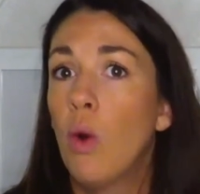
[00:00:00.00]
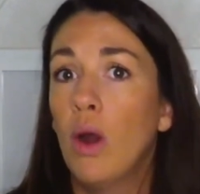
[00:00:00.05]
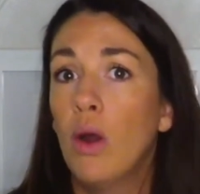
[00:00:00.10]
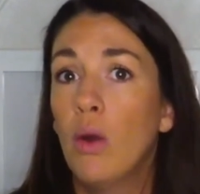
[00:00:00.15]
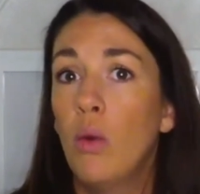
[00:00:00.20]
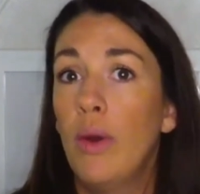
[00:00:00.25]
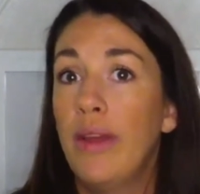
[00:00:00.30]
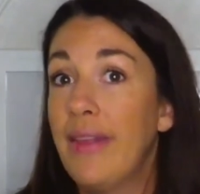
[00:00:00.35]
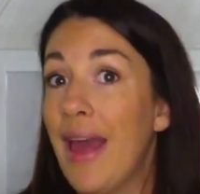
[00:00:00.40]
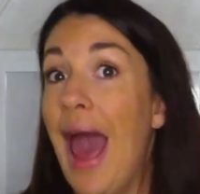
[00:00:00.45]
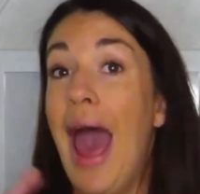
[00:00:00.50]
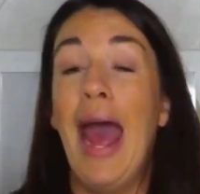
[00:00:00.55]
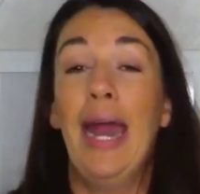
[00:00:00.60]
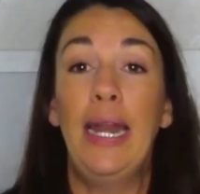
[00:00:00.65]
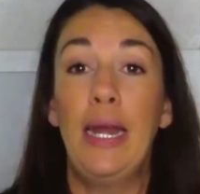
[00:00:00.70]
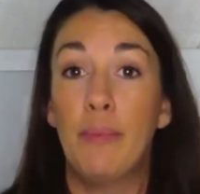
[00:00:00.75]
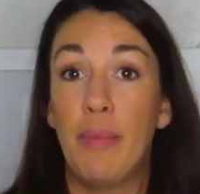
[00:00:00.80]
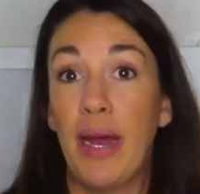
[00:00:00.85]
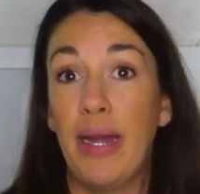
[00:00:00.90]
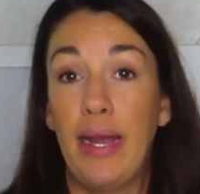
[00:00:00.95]
work with
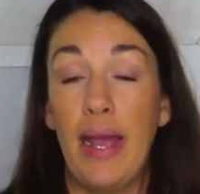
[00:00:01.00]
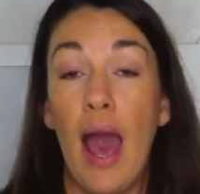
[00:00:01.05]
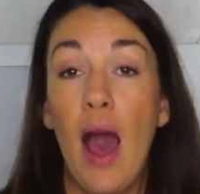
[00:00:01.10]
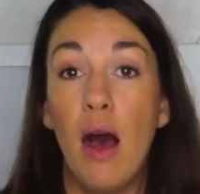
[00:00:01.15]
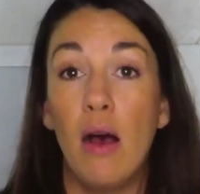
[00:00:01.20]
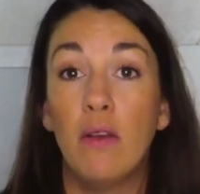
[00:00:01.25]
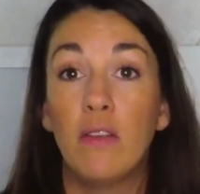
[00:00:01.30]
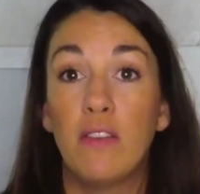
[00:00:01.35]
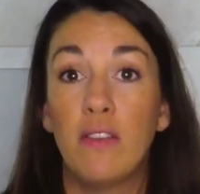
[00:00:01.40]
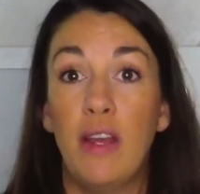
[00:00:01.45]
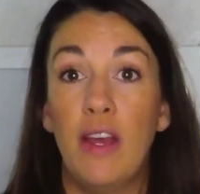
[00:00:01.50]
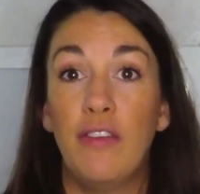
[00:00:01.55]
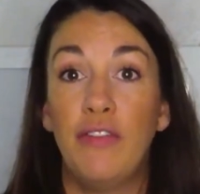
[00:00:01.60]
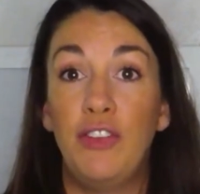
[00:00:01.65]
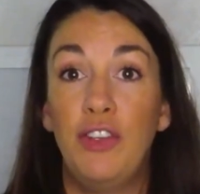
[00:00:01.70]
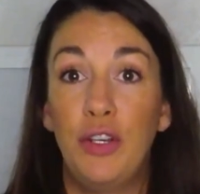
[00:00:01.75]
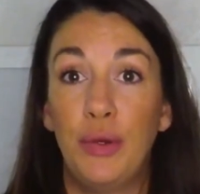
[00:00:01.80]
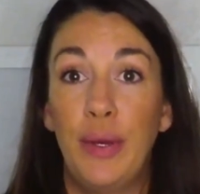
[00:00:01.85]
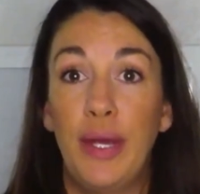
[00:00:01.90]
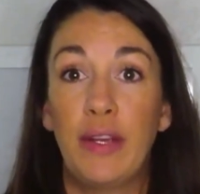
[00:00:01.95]
anybody else
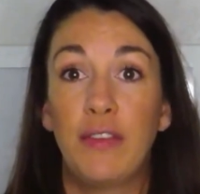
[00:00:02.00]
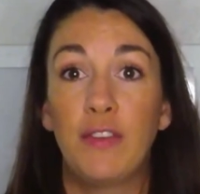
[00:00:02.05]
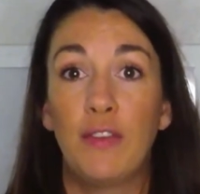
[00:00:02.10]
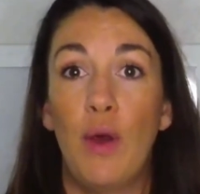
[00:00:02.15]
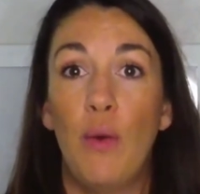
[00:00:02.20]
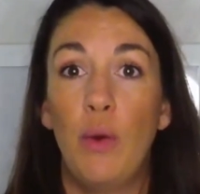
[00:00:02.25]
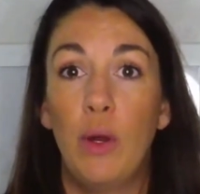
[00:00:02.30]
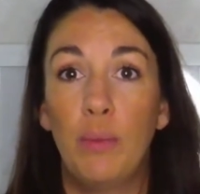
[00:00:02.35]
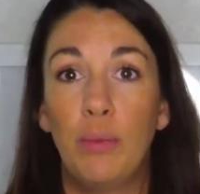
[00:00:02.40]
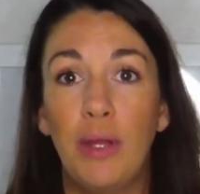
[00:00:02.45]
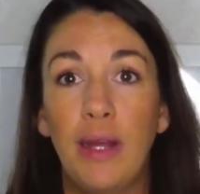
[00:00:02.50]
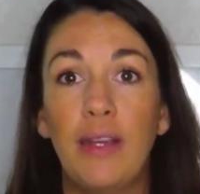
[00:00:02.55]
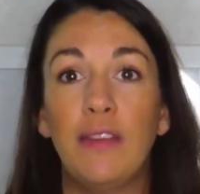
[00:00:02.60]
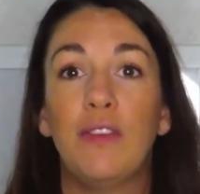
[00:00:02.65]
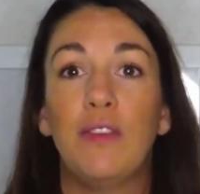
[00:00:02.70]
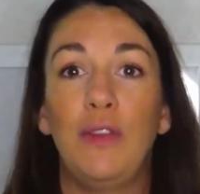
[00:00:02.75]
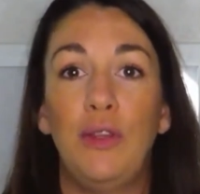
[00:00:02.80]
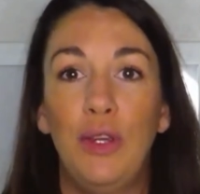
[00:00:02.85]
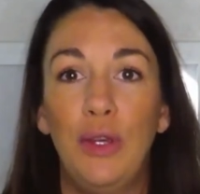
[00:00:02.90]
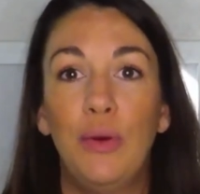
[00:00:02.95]
if doing so would
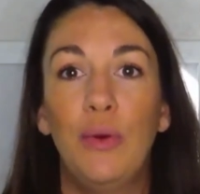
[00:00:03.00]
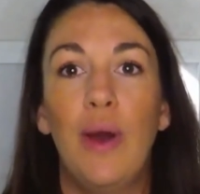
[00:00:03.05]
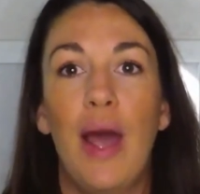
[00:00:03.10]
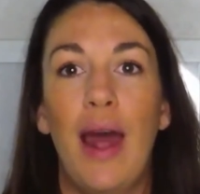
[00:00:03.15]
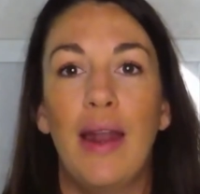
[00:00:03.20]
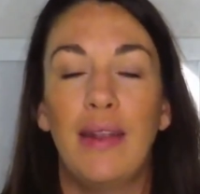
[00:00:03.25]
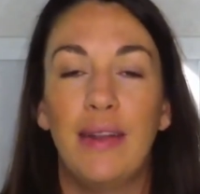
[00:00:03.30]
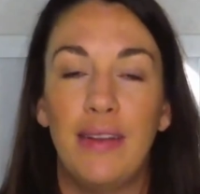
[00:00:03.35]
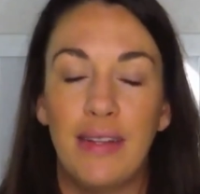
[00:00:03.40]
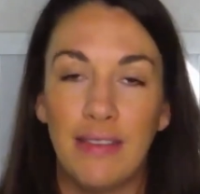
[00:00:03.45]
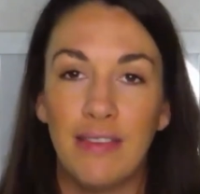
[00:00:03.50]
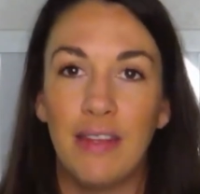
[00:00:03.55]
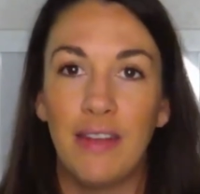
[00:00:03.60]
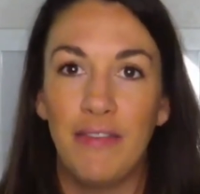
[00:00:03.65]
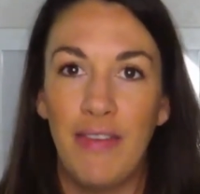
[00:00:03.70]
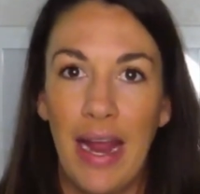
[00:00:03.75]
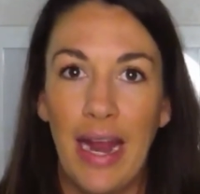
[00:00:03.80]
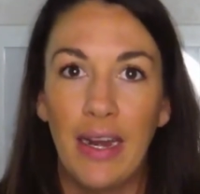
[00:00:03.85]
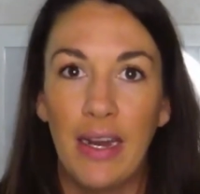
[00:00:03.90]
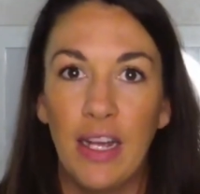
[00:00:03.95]
place you at a
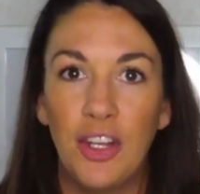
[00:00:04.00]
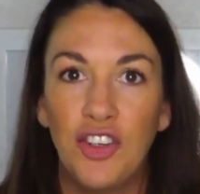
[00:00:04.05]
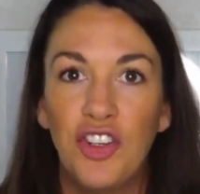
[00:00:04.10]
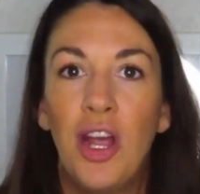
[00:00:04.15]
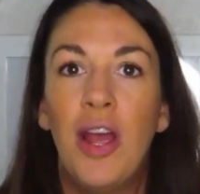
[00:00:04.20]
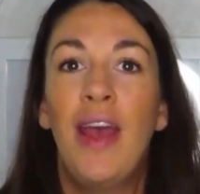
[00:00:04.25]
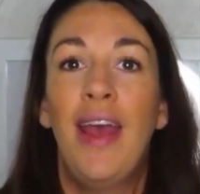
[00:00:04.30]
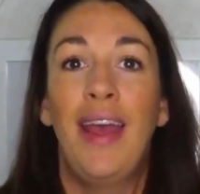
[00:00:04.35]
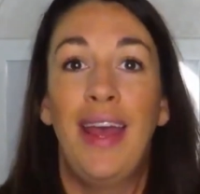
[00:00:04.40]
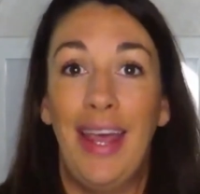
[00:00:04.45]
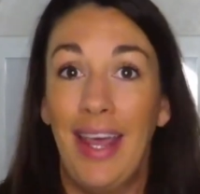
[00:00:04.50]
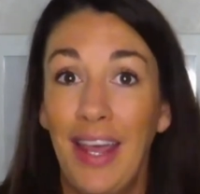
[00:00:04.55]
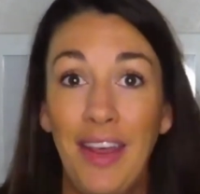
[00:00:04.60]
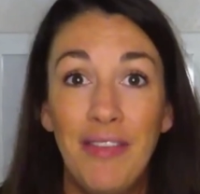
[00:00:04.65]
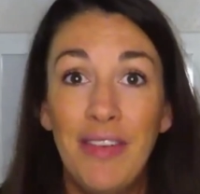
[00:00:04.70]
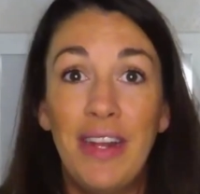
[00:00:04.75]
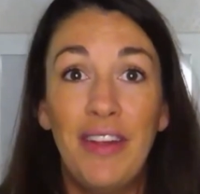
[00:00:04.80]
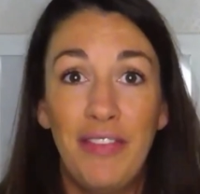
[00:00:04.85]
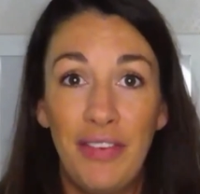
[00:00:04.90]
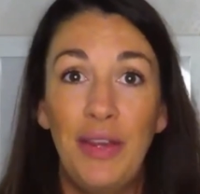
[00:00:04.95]
disadvantage,
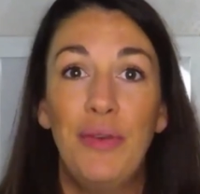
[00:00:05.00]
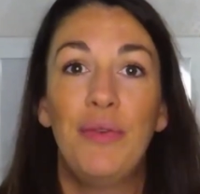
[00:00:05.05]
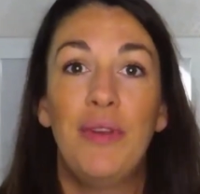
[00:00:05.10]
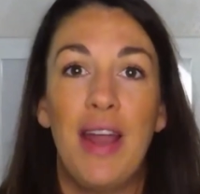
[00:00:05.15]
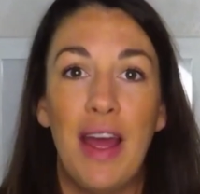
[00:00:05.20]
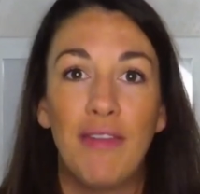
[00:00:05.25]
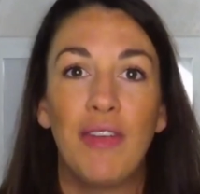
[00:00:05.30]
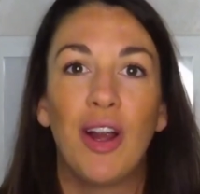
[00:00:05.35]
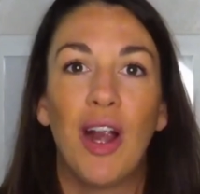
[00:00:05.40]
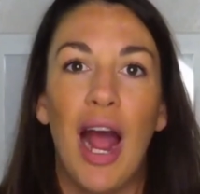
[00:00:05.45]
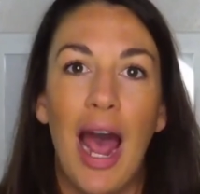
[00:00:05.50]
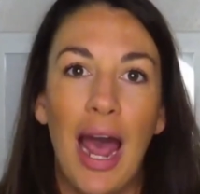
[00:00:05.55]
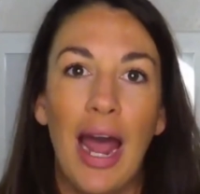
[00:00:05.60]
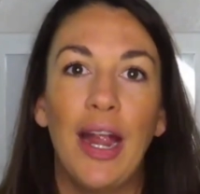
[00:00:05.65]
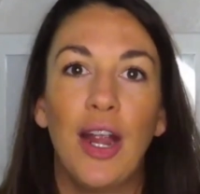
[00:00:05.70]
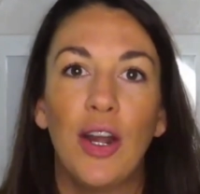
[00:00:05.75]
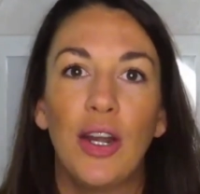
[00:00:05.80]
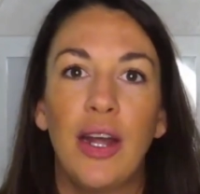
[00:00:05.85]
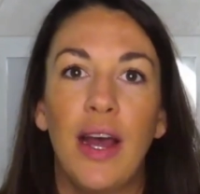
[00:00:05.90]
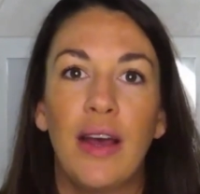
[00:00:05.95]
even if you never
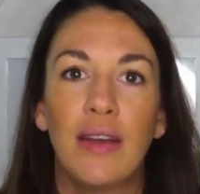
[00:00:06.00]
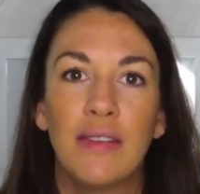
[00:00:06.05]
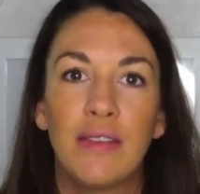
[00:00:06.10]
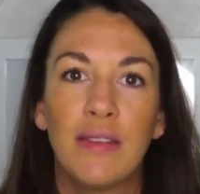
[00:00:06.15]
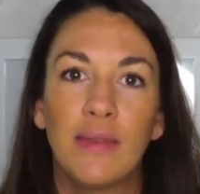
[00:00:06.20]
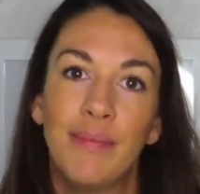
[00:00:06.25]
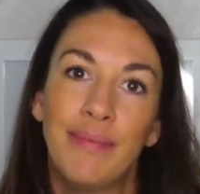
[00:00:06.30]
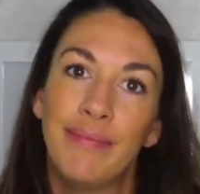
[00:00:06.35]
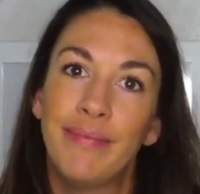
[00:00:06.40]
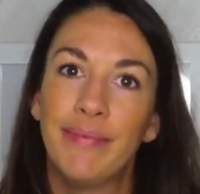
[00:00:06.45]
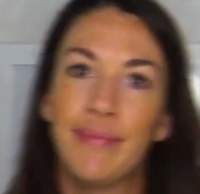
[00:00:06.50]
hired us.